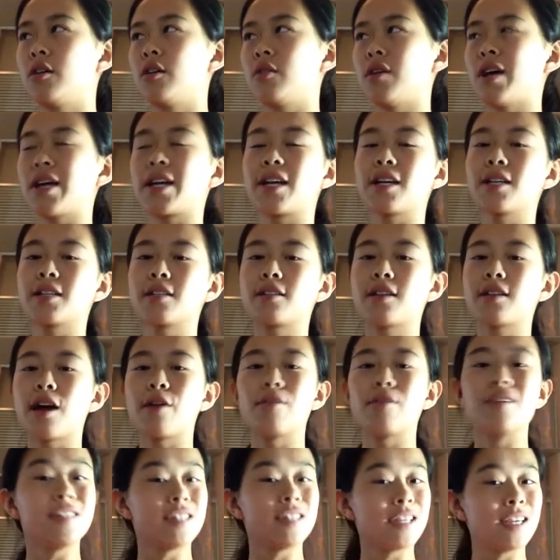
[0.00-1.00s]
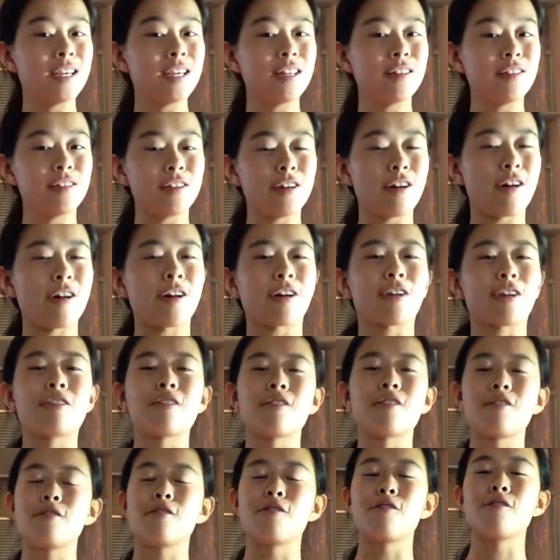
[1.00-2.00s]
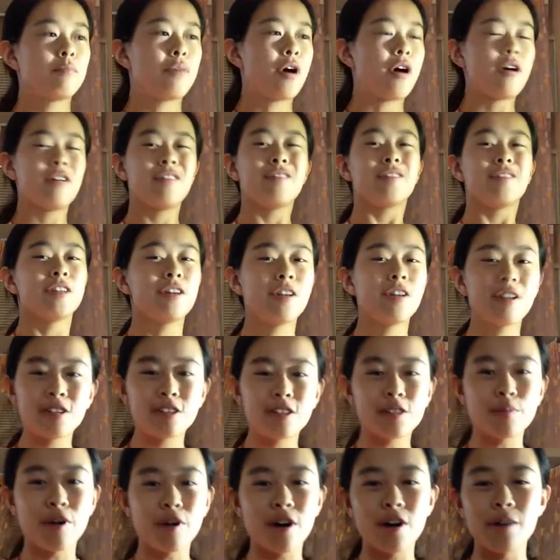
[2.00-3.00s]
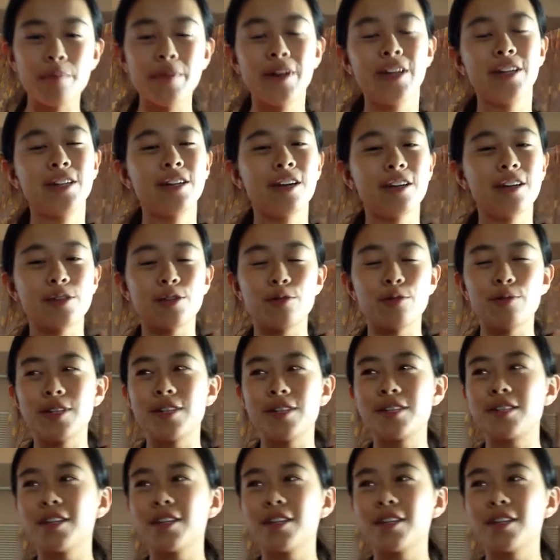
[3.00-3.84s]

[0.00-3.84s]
I was in the art crew, part of the art department, as you would